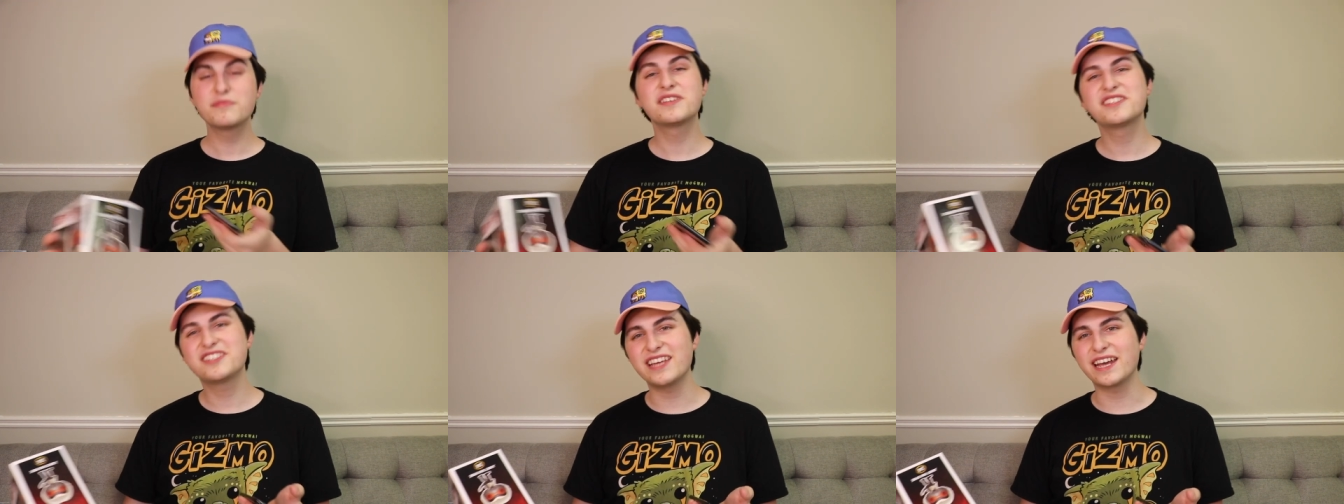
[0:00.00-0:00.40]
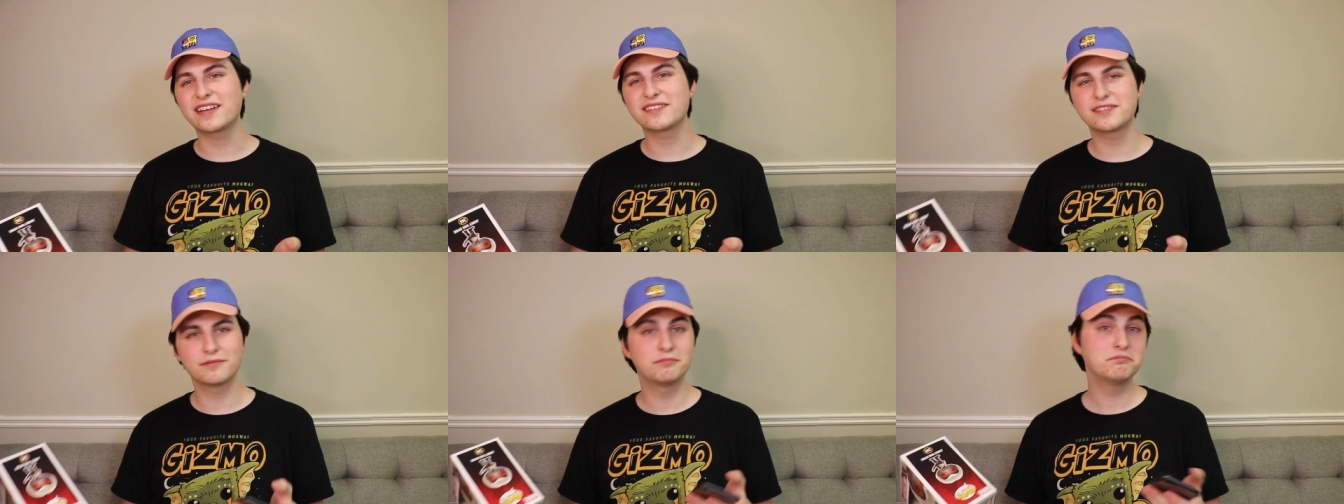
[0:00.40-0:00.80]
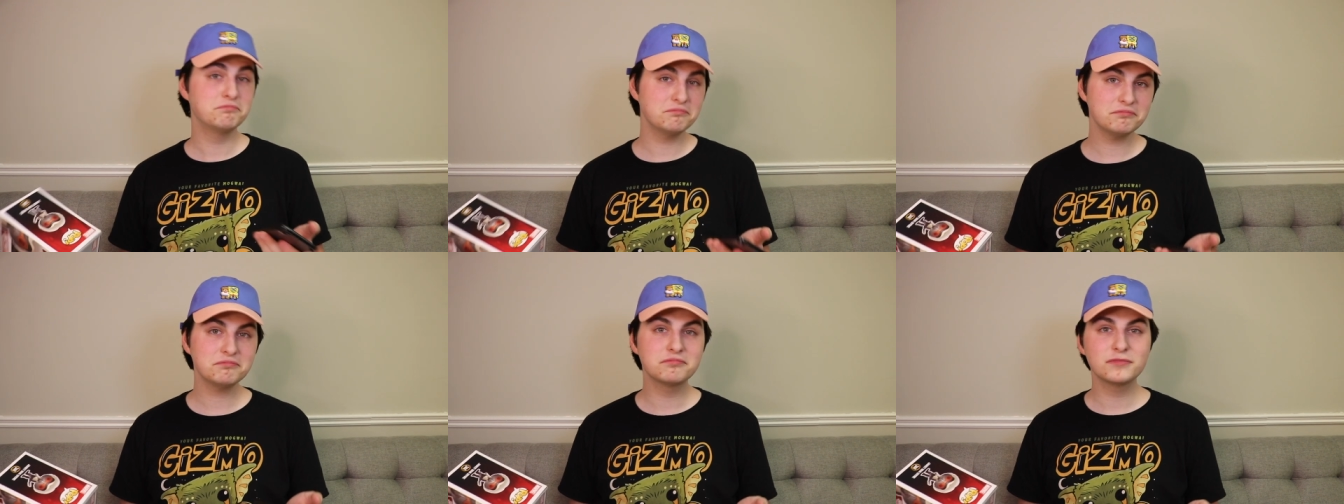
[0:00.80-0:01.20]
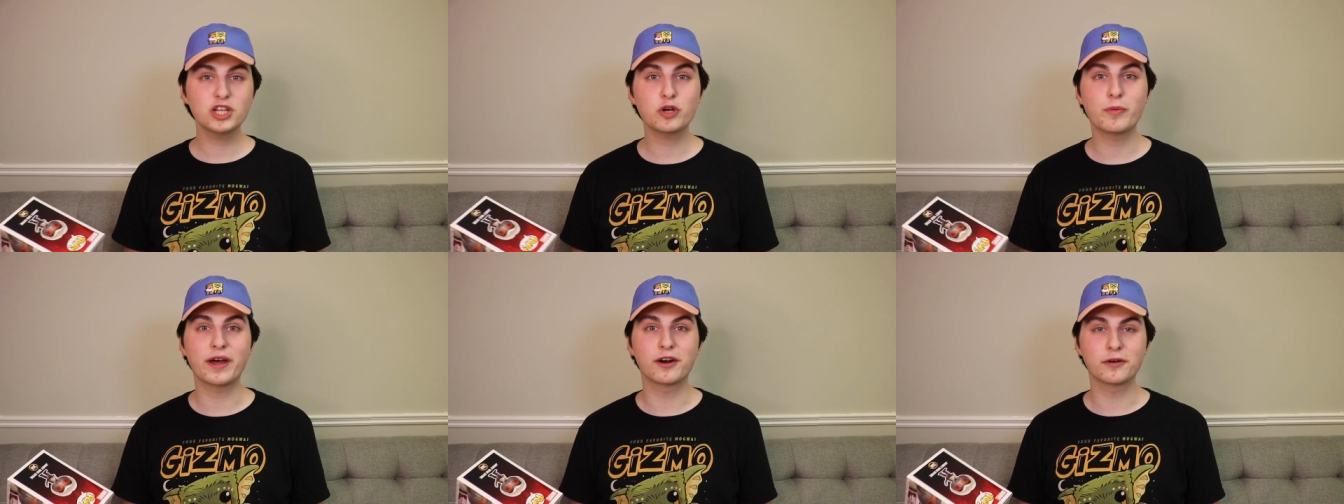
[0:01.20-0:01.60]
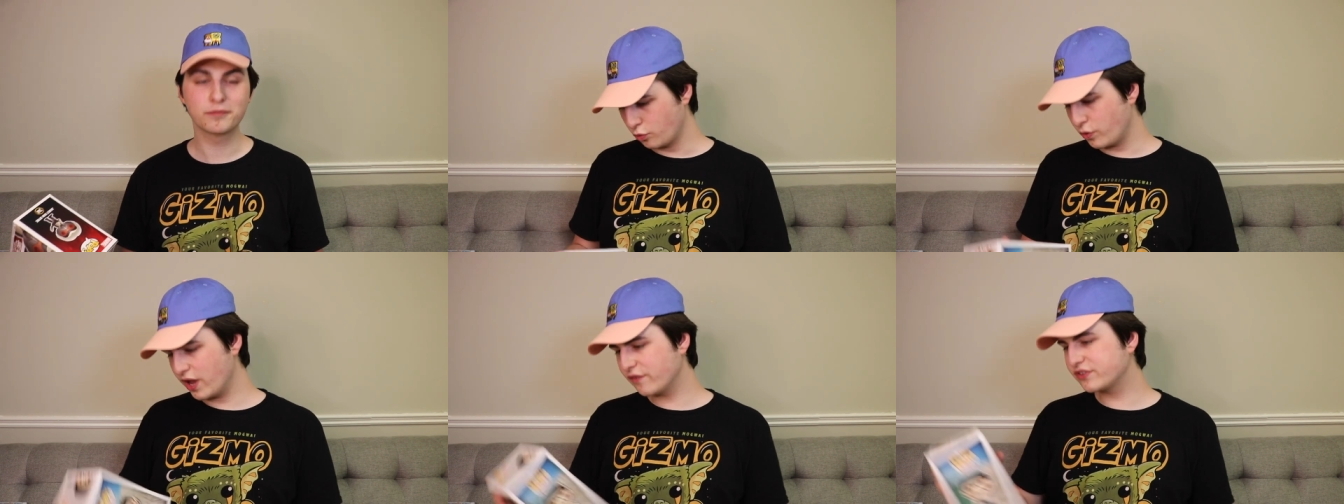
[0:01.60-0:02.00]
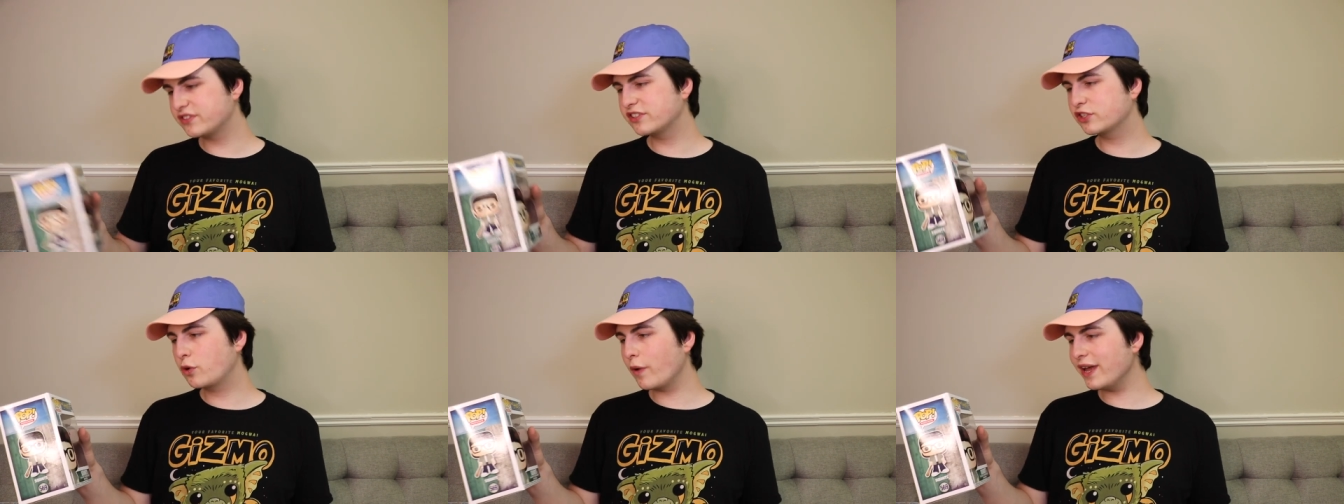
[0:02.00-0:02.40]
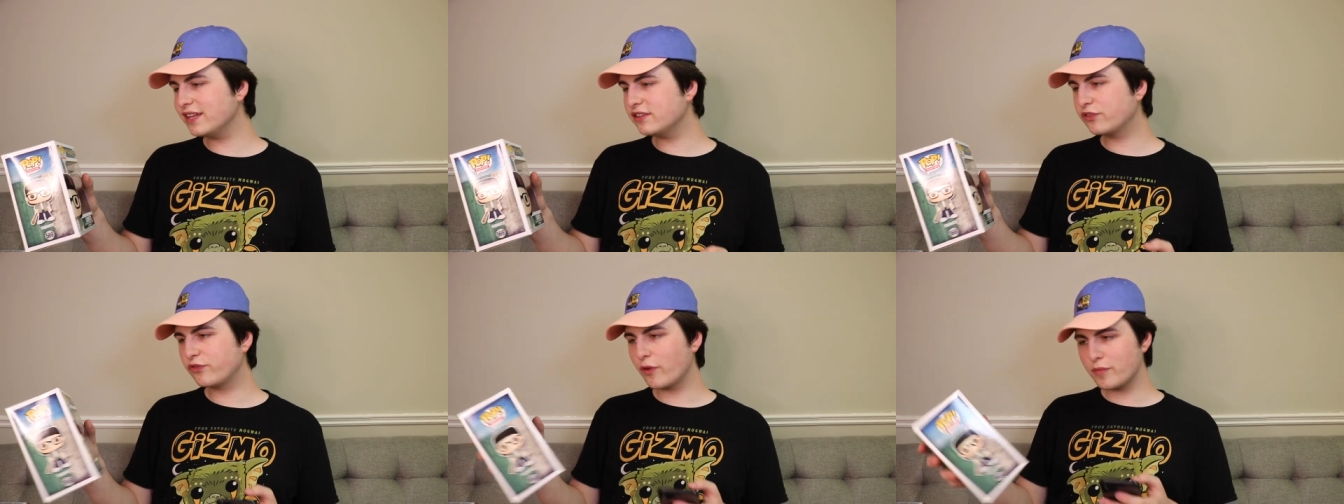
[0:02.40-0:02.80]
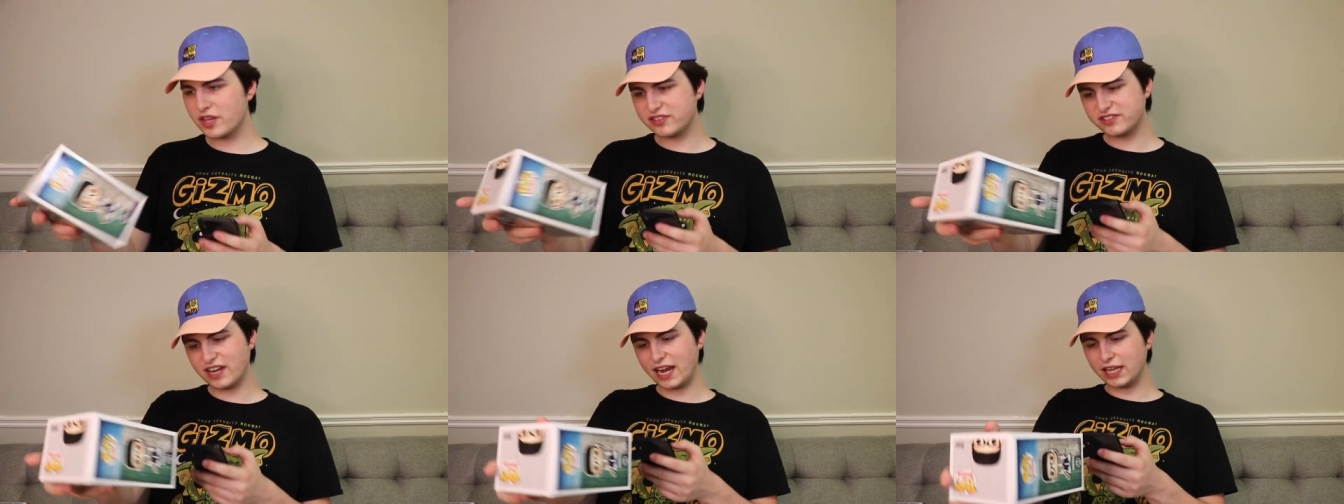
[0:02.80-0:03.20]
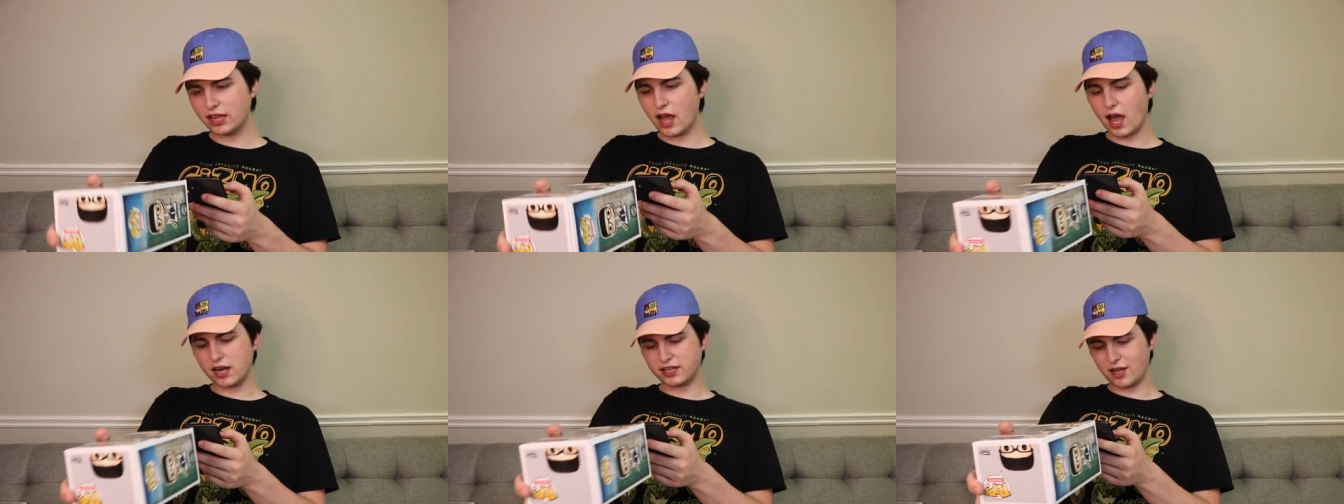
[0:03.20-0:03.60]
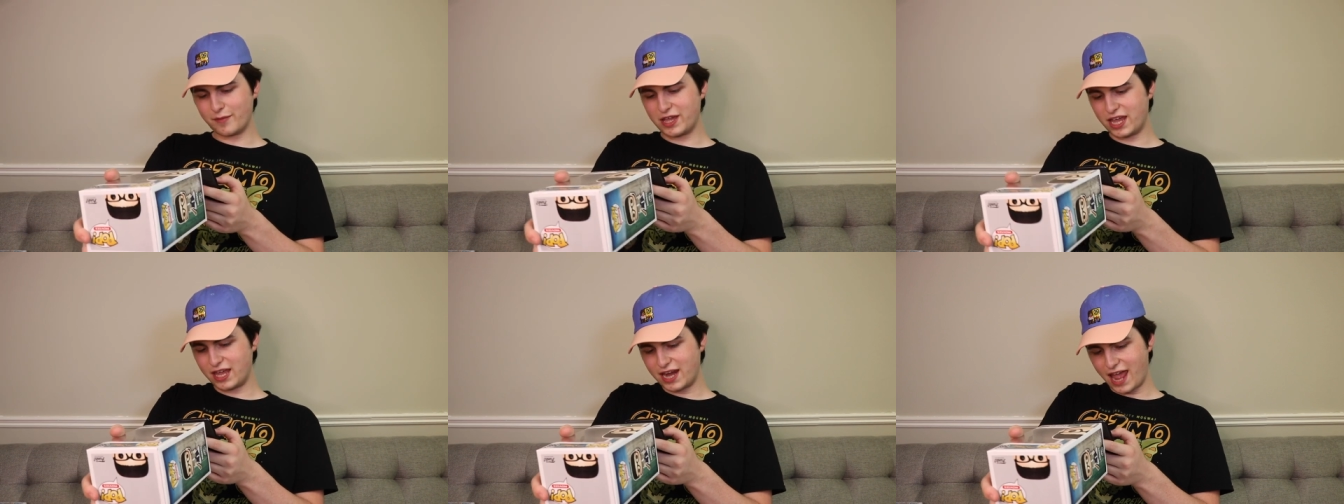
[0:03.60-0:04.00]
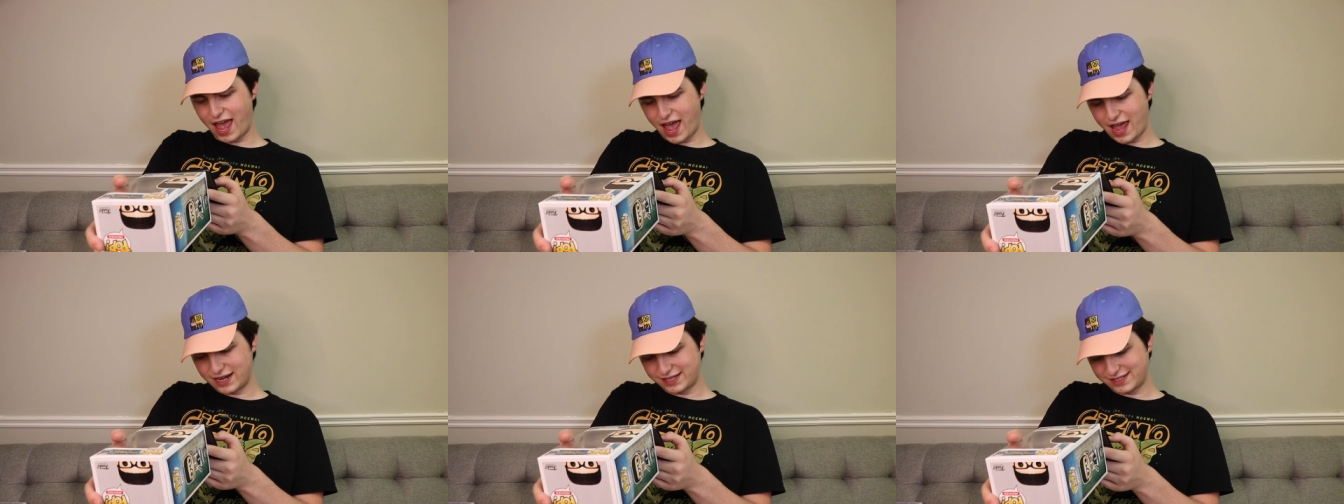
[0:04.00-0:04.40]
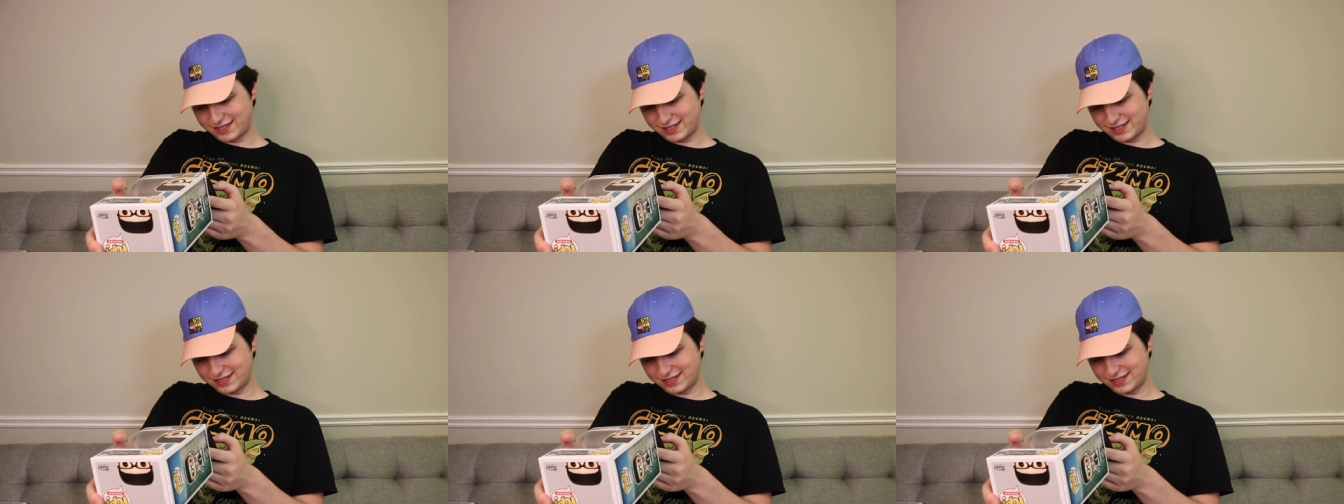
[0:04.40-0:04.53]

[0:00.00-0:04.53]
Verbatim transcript: $6, a little better. We have Squints from The Sandlot coming in at